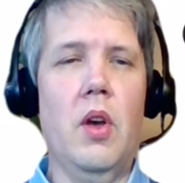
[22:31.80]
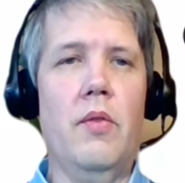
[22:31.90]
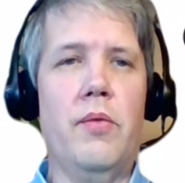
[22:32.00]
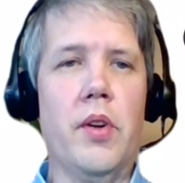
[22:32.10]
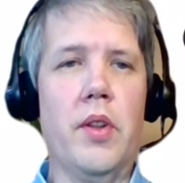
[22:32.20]

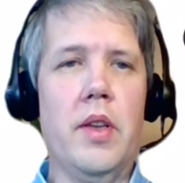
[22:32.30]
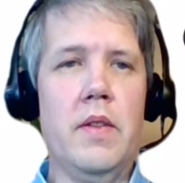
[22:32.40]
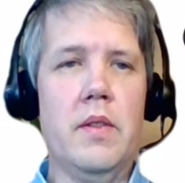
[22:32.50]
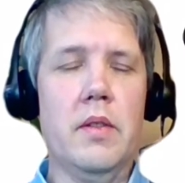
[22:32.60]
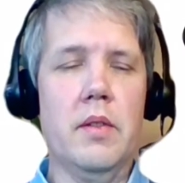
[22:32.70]
For
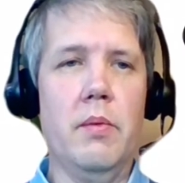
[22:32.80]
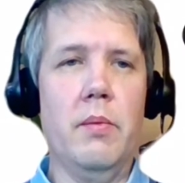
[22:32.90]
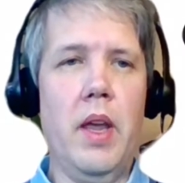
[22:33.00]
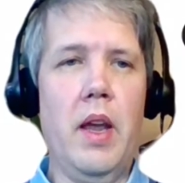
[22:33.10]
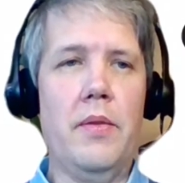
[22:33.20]
this,
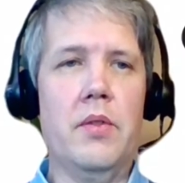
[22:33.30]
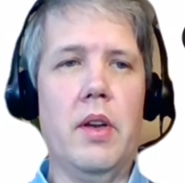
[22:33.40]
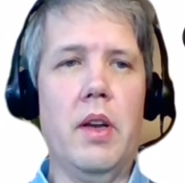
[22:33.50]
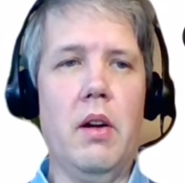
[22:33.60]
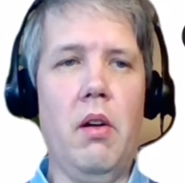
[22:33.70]
we have to
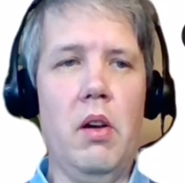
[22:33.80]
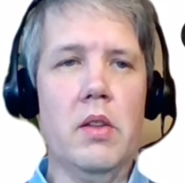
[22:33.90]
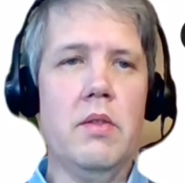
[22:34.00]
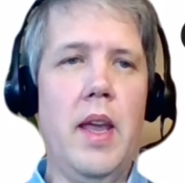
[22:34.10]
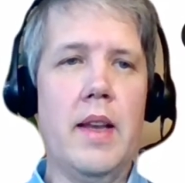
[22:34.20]

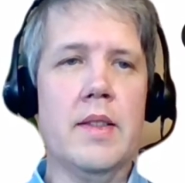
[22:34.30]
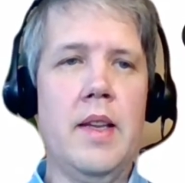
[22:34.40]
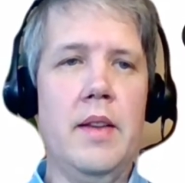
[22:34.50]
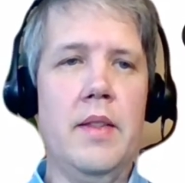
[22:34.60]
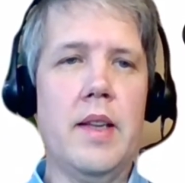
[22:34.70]
also
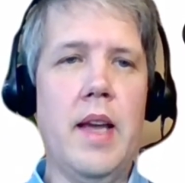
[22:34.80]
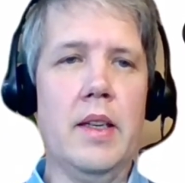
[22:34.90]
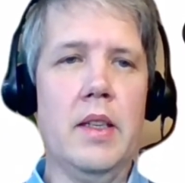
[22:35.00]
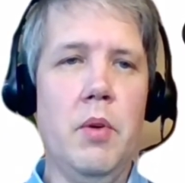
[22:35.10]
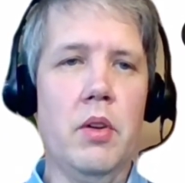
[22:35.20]
extend the
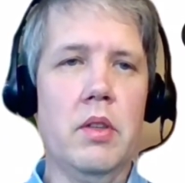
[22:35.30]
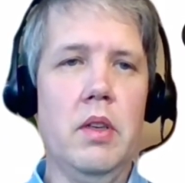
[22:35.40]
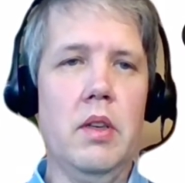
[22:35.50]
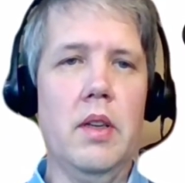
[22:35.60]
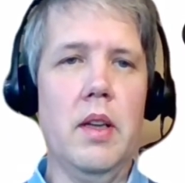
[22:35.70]
data
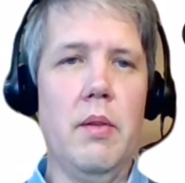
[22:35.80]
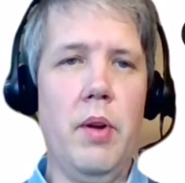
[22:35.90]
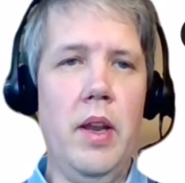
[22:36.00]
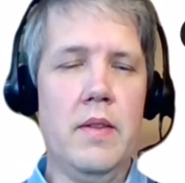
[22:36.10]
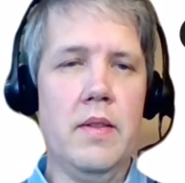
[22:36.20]
model
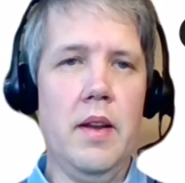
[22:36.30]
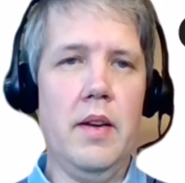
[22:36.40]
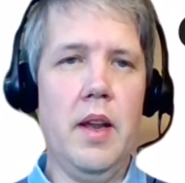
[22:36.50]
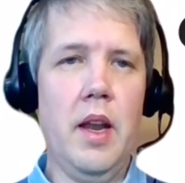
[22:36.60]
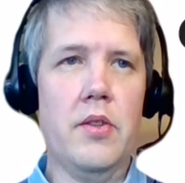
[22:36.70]

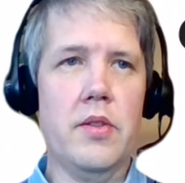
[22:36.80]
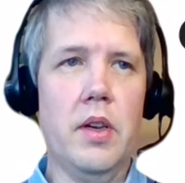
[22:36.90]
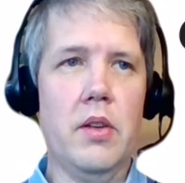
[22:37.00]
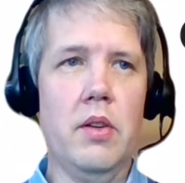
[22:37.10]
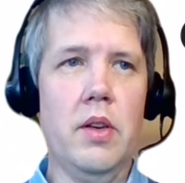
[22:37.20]
inside
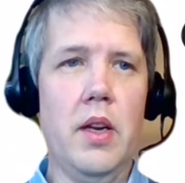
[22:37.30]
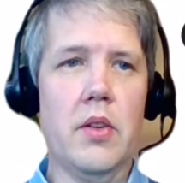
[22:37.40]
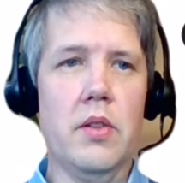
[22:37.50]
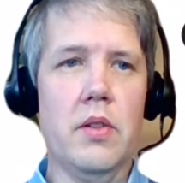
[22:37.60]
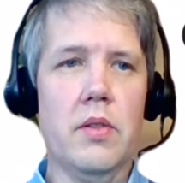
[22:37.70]
HCL
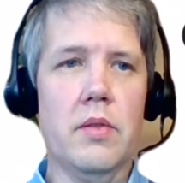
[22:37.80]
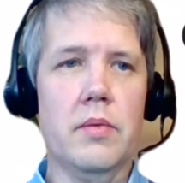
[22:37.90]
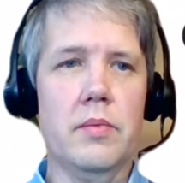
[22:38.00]
connections.